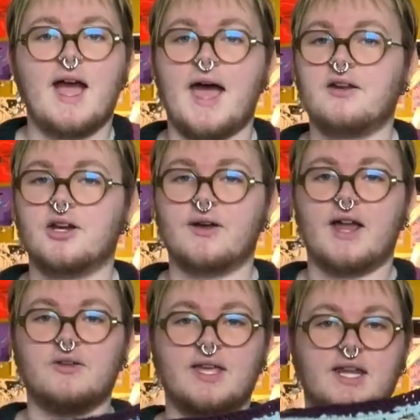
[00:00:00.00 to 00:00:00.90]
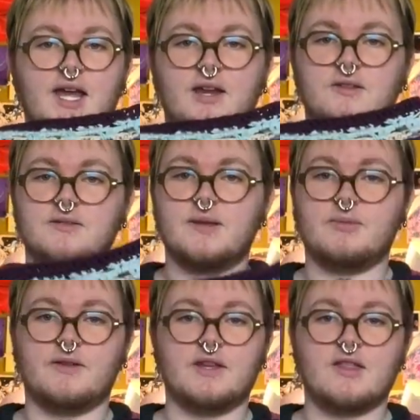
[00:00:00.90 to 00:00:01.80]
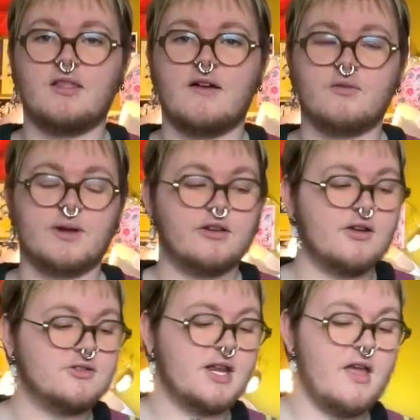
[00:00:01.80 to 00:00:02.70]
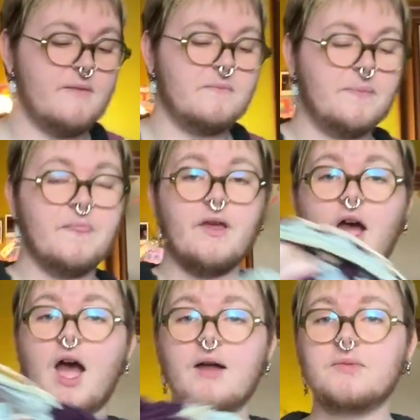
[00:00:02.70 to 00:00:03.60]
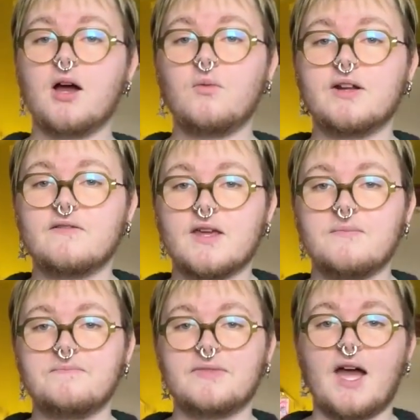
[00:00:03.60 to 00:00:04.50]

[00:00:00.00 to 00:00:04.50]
I don't know. I don't get it. I know there's people out there that love wearing crochet. I'm not one of them.